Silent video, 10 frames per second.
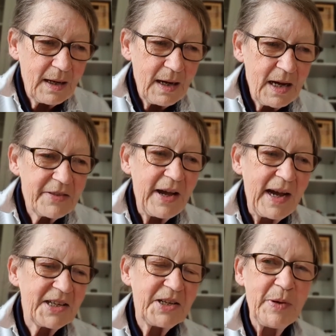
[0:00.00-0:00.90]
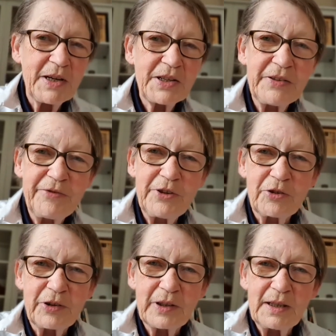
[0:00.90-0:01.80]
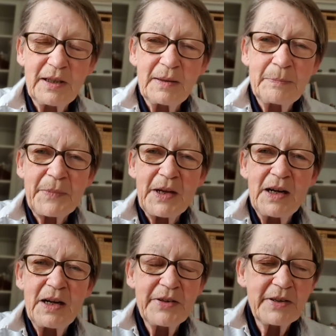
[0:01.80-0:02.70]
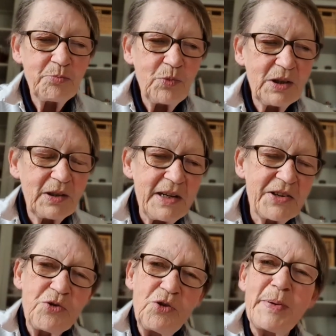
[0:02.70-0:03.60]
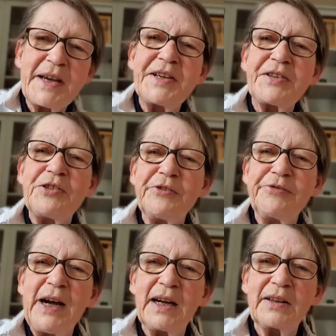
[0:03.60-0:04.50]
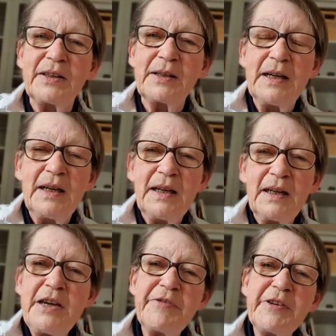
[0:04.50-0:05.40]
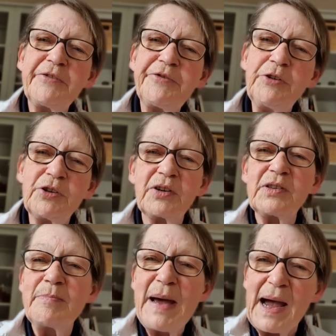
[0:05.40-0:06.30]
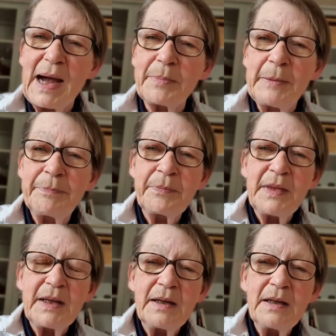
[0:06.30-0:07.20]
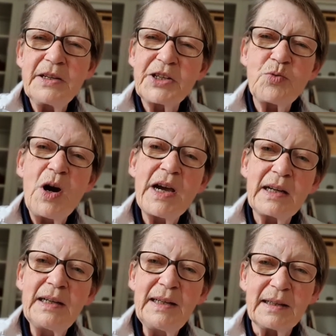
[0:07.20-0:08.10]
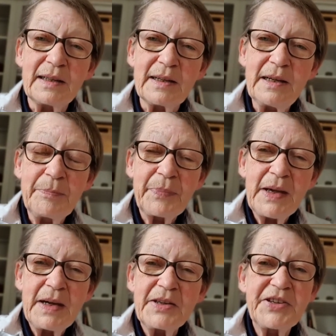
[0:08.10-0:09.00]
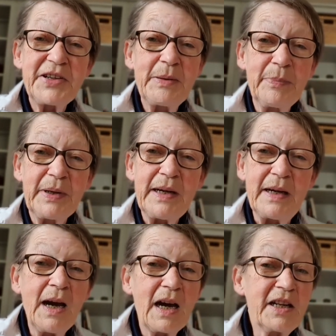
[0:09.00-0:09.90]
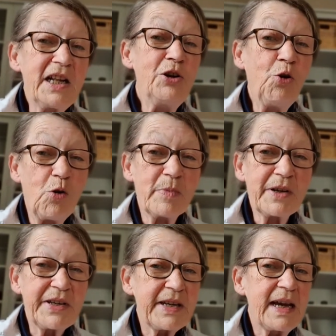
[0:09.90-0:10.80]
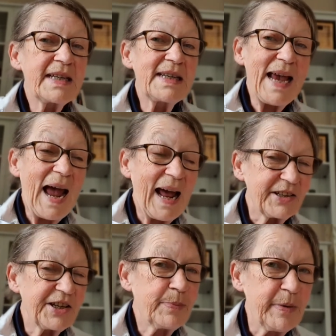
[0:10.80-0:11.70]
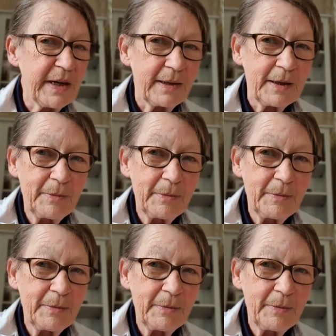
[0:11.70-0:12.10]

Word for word: Other aspects of Florida are that well, it's all based on the fact that even if you look at the map, it is quite clearly simply an enormous sand spit.